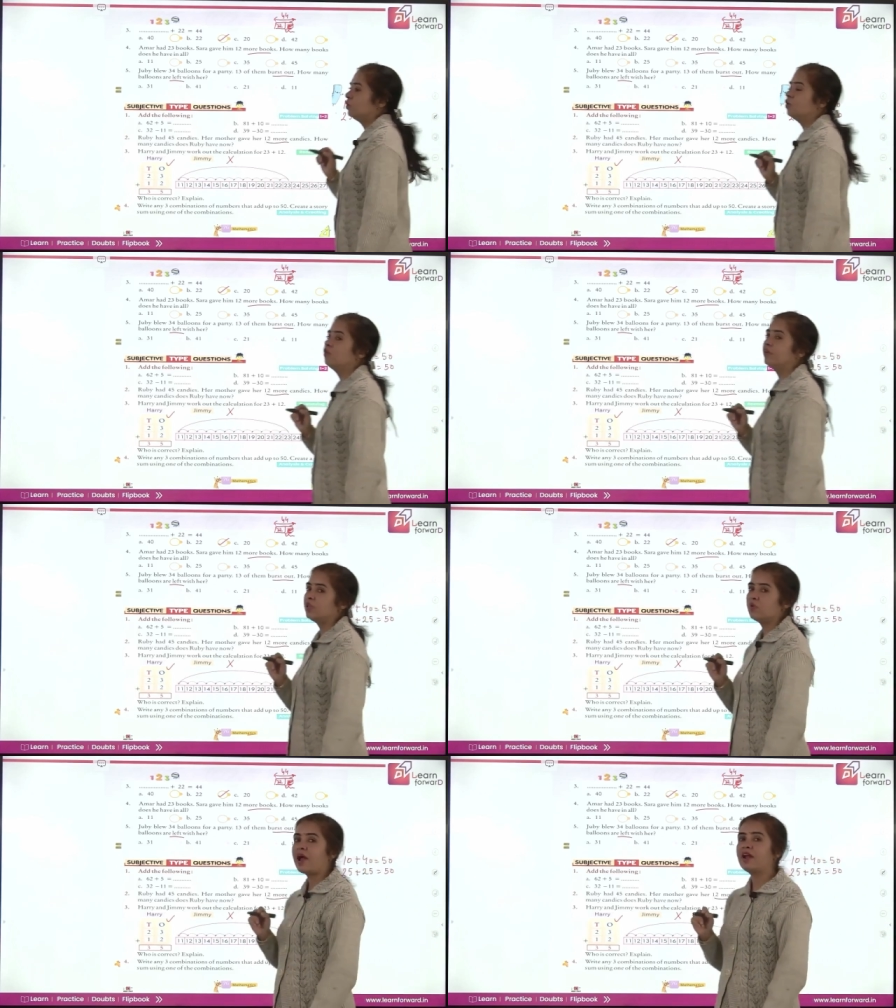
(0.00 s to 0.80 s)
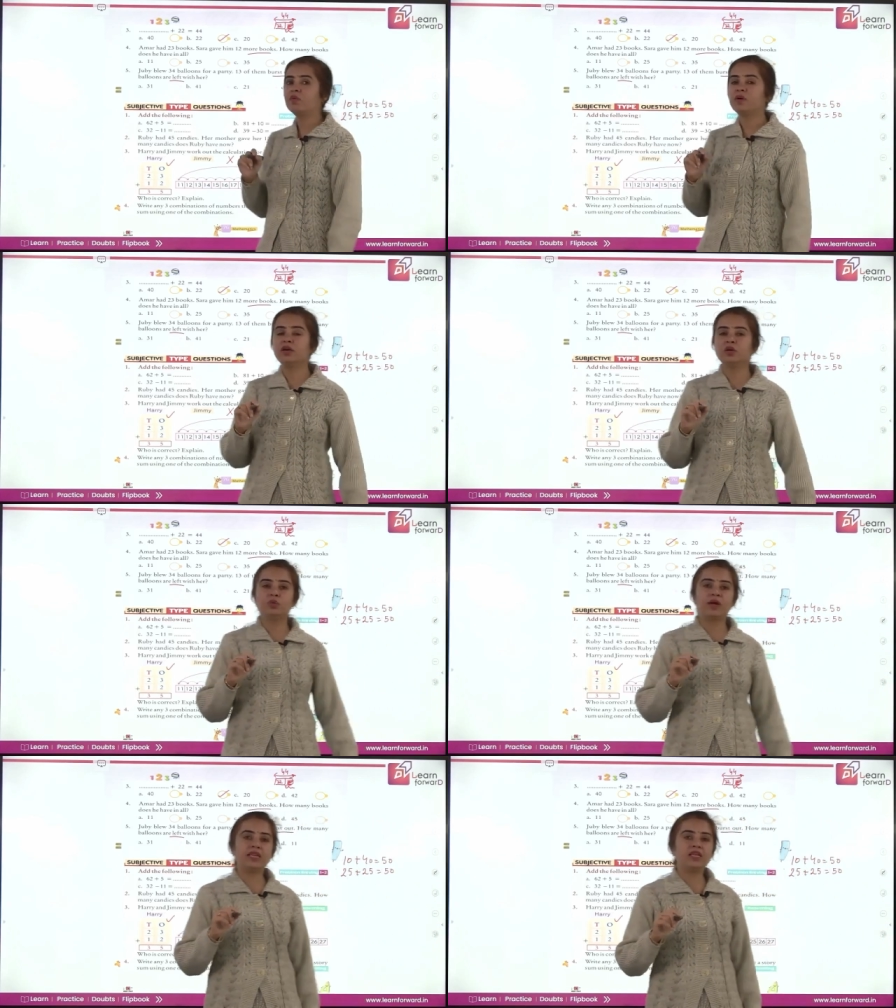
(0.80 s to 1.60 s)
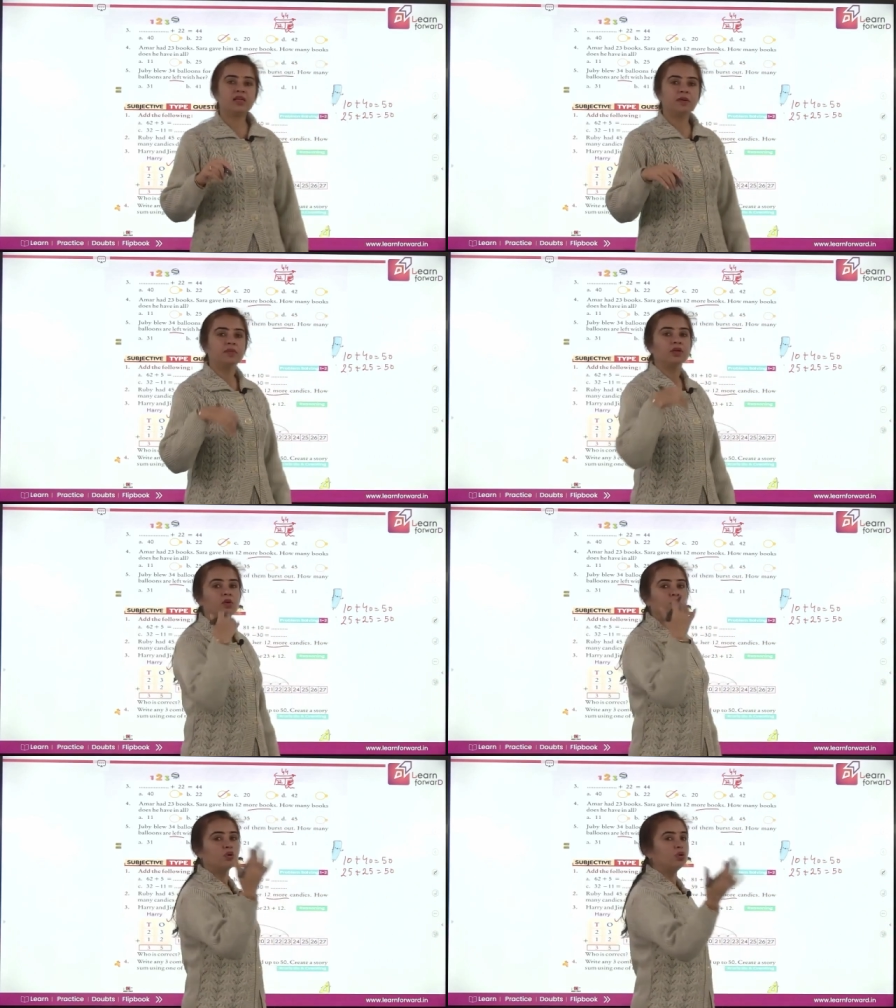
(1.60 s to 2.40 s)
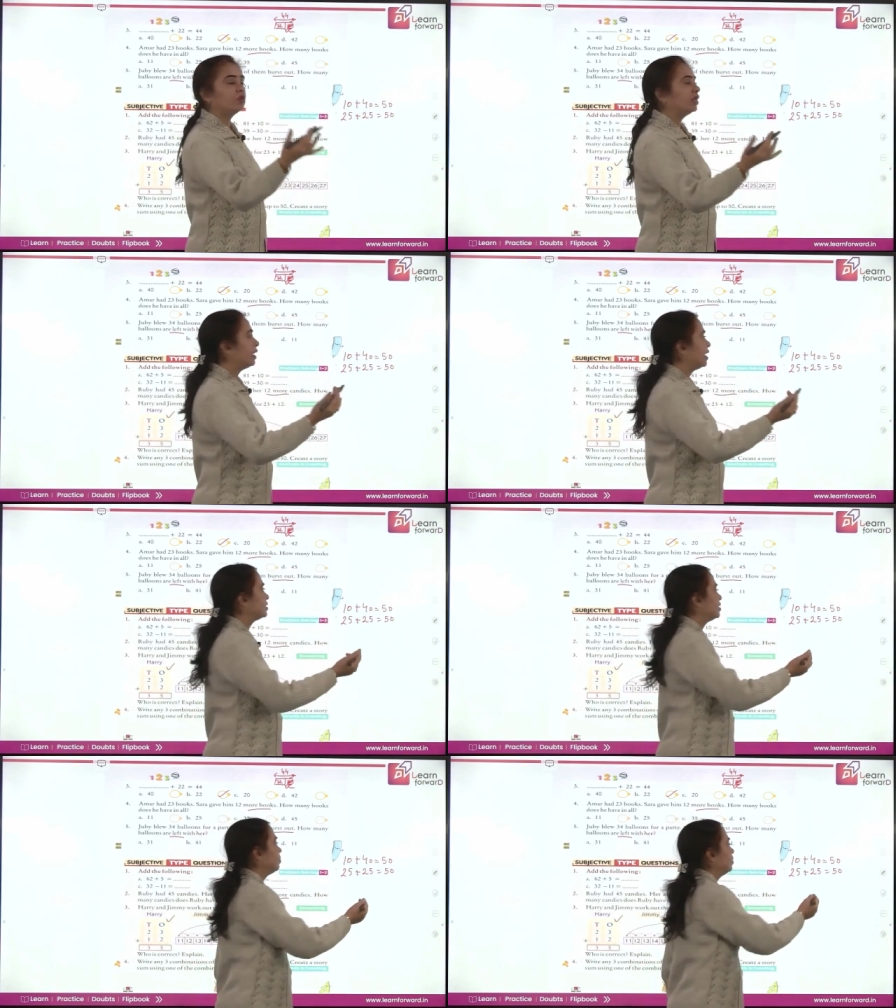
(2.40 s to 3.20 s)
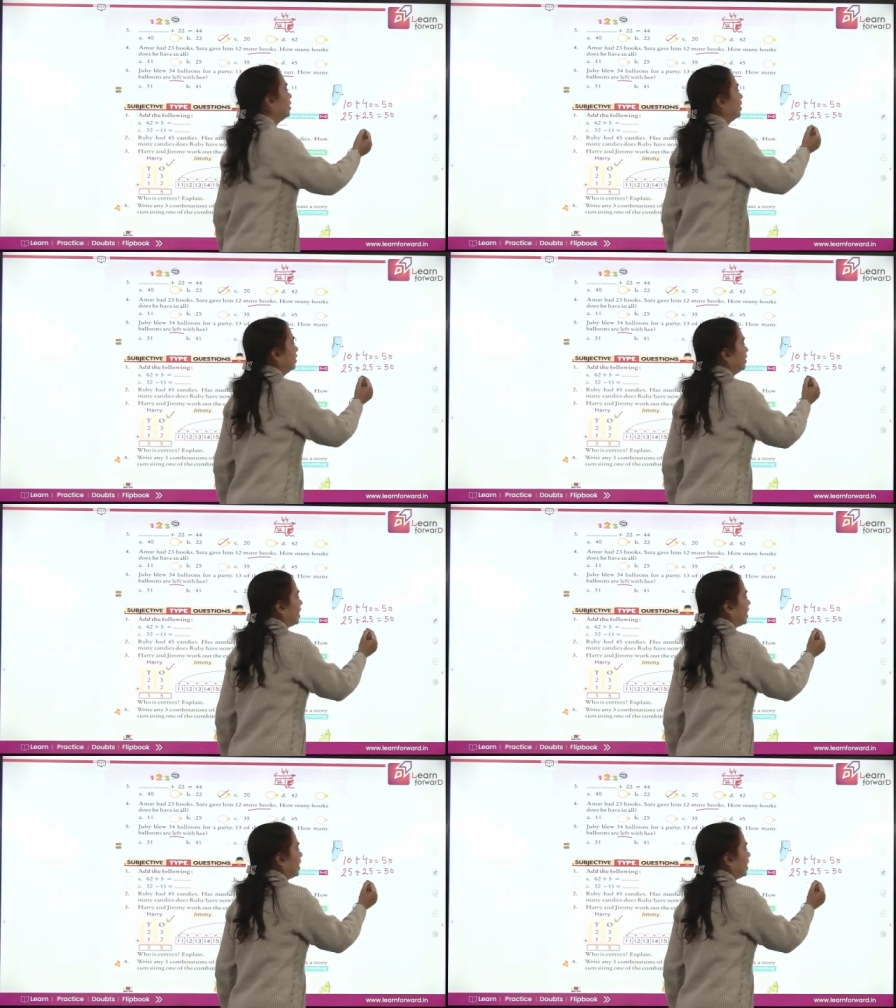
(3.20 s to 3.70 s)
when you add 1 to any number, you go to the next number. That